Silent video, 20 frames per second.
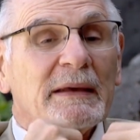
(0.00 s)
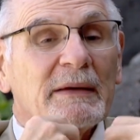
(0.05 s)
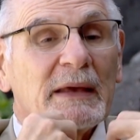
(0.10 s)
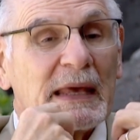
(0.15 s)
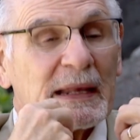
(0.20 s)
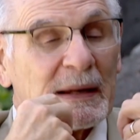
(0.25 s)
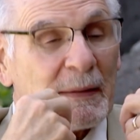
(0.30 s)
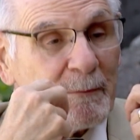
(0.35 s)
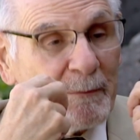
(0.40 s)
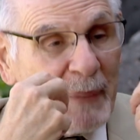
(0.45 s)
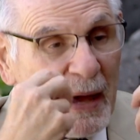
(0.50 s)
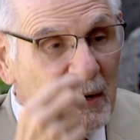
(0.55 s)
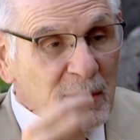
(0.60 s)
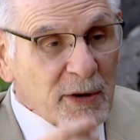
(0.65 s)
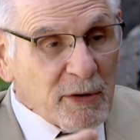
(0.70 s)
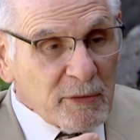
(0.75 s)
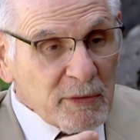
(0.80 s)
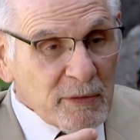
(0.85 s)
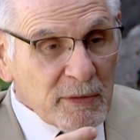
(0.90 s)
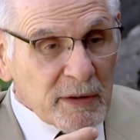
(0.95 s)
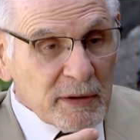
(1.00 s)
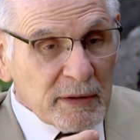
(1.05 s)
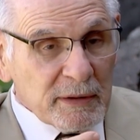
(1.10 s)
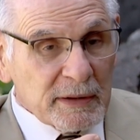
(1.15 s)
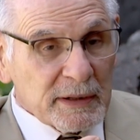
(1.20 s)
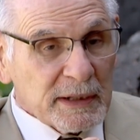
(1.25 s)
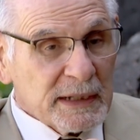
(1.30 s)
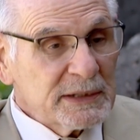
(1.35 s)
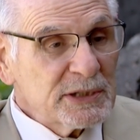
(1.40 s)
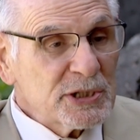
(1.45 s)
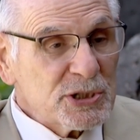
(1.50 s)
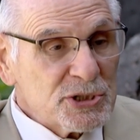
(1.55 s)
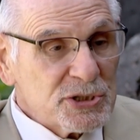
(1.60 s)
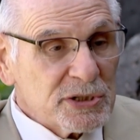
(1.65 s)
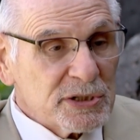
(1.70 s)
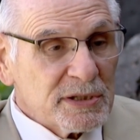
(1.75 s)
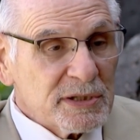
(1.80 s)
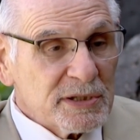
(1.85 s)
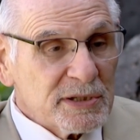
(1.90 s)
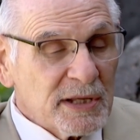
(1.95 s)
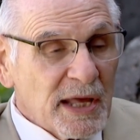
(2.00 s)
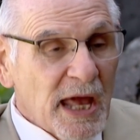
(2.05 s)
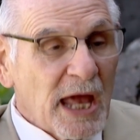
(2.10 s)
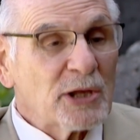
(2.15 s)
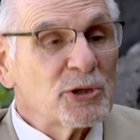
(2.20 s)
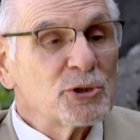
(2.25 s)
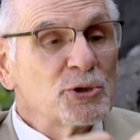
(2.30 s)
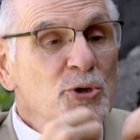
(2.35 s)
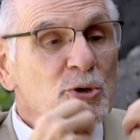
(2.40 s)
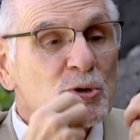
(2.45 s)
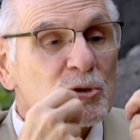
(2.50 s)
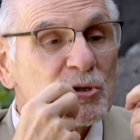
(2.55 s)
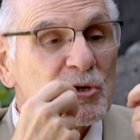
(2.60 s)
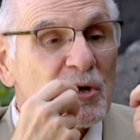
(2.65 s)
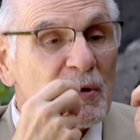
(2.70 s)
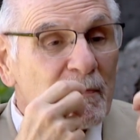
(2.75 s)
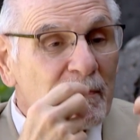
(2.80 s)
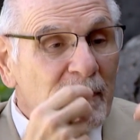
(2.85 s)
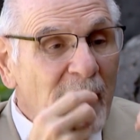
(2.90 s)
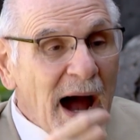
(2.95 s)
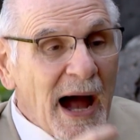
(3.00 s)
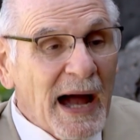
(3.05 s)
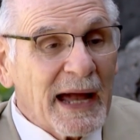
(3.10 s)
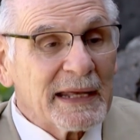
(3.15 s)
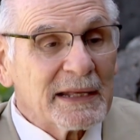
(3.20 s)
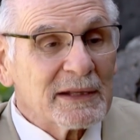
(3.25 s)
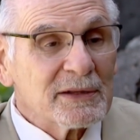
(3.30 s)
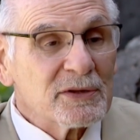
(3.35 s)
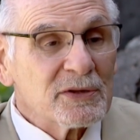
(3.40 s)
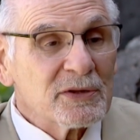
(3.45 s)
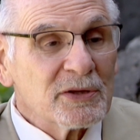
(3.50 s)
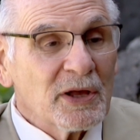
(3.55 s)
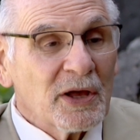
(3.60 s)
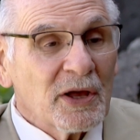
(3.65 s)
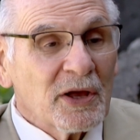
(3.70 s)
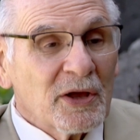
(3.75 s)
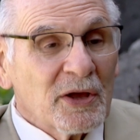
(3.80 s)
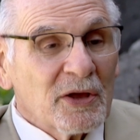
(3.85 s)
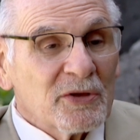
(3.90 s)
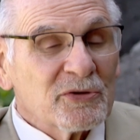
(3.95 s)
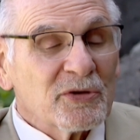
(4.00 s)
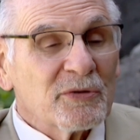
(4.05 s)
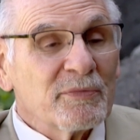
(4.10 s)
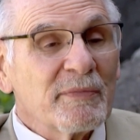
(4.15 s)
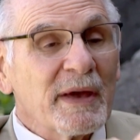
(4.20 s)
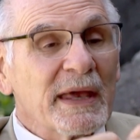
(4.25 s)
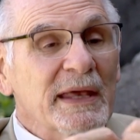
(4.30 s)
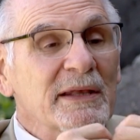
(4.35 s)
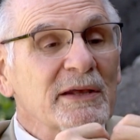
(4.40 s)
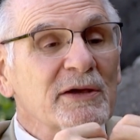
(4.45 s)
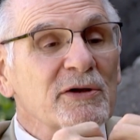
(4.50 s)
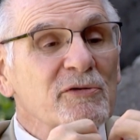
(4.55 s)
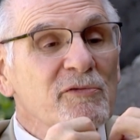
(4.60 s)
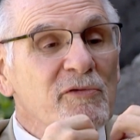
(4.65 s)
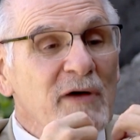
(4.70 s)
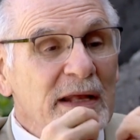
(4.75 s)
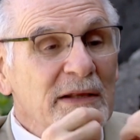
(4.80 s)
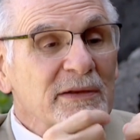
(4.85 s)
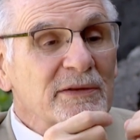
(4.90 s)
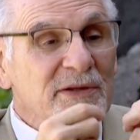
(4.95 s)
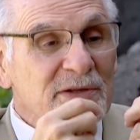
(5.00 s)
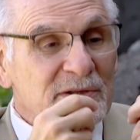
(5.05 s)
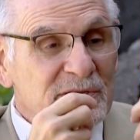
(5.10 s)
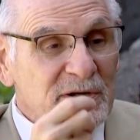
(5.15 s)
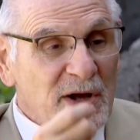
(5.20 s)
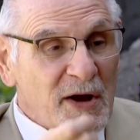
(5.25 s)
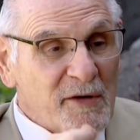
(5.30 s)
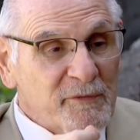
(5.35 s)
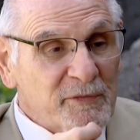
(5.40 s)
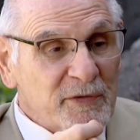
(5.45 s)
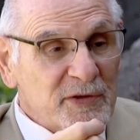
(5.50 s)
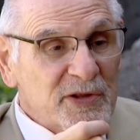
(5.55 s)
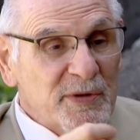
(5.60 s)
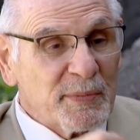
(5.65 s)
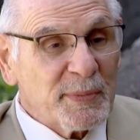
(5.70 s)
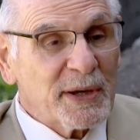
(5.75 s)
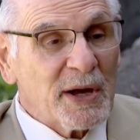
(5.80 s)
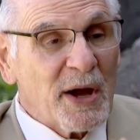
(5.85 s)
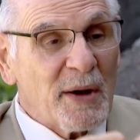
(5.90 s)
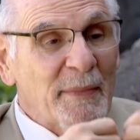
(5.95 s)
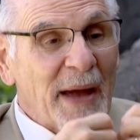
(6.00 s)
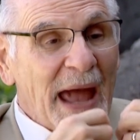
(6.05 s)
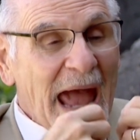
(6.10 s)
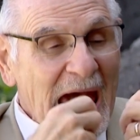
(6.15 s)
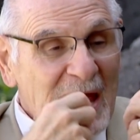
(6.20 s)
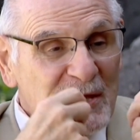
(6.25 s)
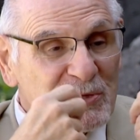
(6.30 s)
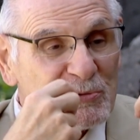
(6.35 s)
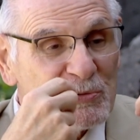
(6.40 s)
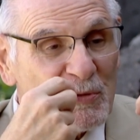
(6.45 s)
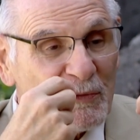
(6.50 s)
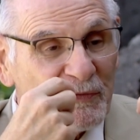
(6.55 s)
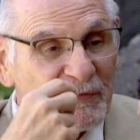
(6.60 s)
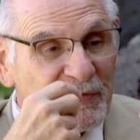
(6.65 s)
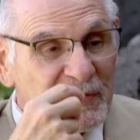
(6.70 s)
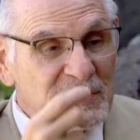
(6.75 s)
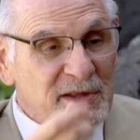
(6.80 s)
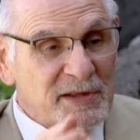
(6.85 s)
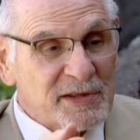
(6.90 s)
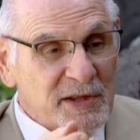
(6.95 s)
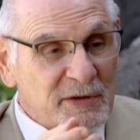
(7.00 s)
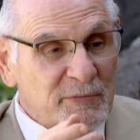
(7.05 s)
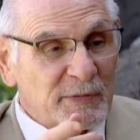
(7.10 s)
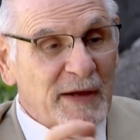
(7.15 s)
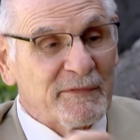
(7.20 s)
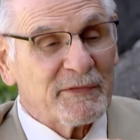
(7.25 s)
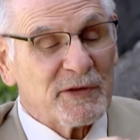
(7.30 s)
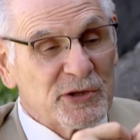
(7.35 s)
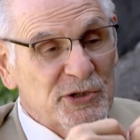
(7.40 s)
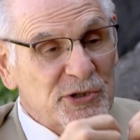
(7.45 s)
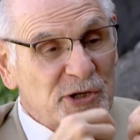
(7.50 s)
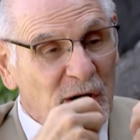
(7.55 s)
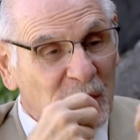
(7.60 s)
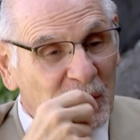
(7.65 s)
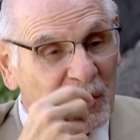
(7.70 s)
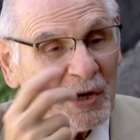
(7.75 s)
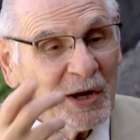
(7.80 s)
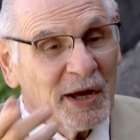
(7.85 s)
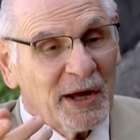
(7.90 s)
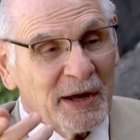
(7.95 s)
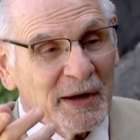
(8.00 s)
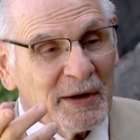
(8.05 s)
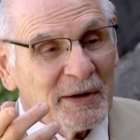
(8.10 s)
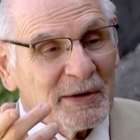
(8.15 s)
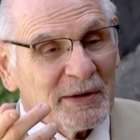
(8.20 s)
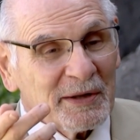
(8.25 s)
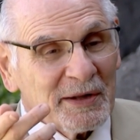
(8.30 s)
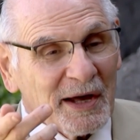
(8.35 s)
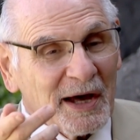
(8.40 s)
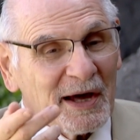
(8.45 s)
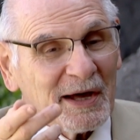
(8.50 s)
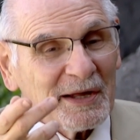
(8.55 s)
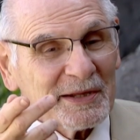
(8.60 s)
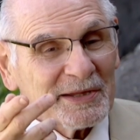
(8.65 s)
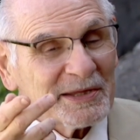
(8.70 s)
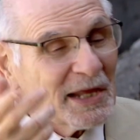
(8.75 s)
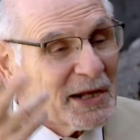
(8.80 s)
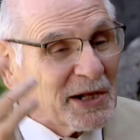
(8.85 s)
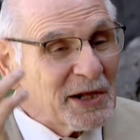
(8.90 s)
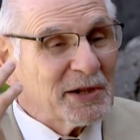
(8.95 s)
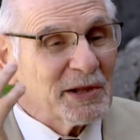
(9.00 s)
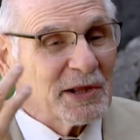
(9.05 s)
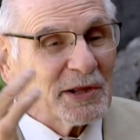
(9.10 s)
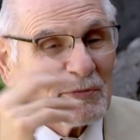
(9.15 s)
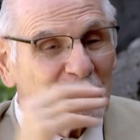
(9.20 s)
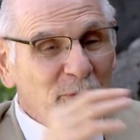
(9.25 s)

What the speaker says: in a better conditions and use their minds to make great discoveries, to become astrophysicists? We have this young Senegalese